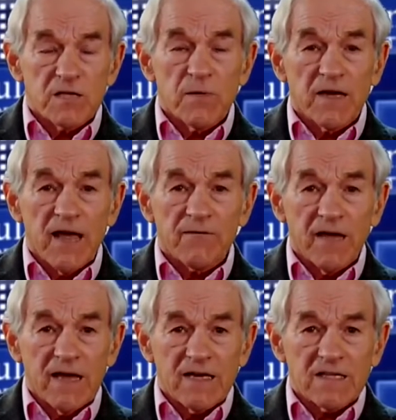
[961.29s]
system in
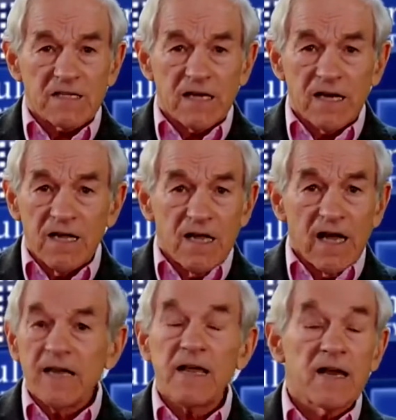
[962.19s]
Afghanistan.
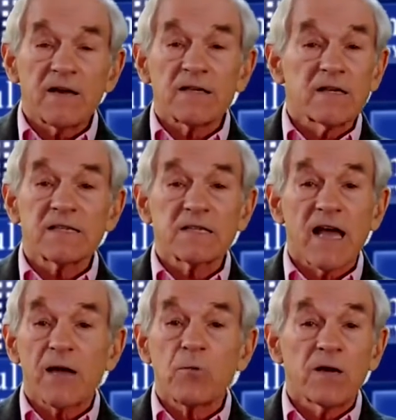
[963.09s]
And then as
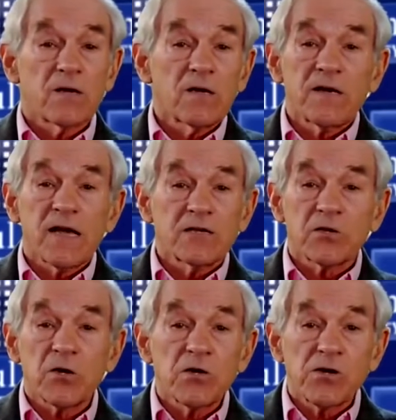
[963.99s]
time went on, they
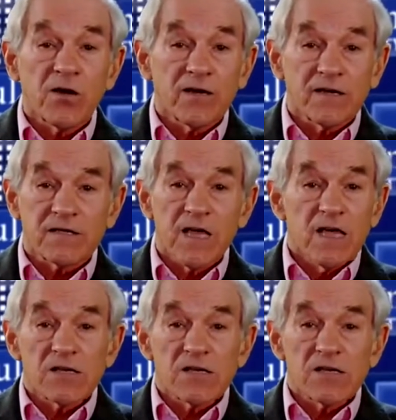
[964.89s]
turned on us.